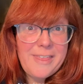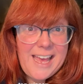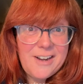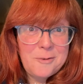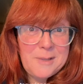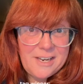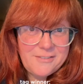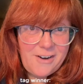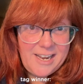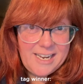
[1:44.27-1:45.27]
that on Black
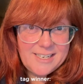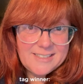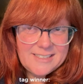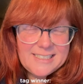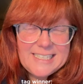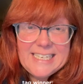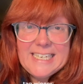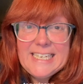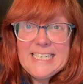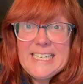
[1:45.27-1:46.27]
Friday.
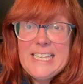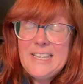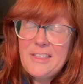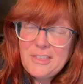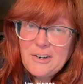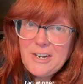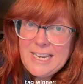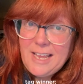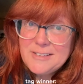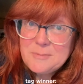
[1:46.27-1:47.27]
The third
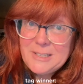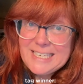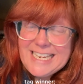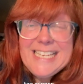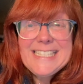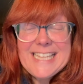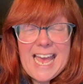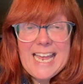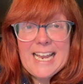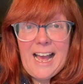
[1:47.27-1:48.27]
announcement is
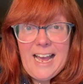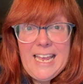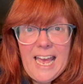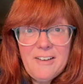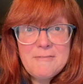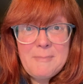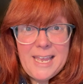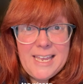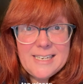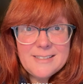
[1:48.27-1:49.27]
that I have
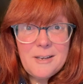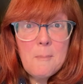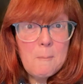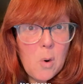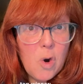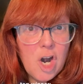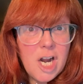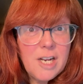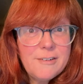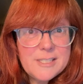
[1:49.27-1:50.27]
made
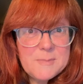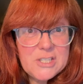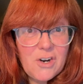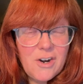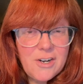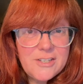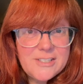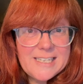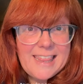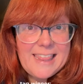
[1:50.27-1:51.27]
more Christmas
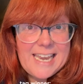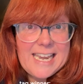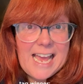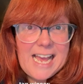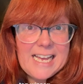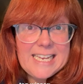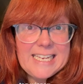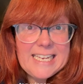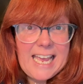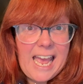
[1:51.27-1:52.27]
cards than
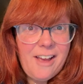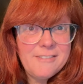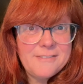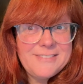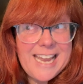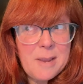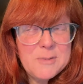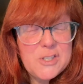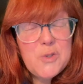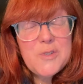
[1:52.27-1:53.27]
I have
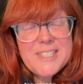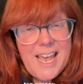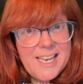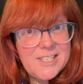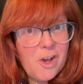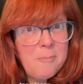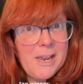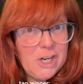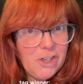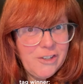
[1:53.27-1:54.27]
names to send on
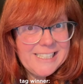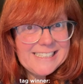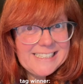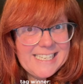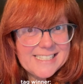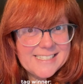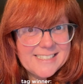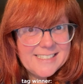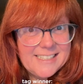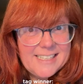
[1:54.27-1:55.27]
my current list.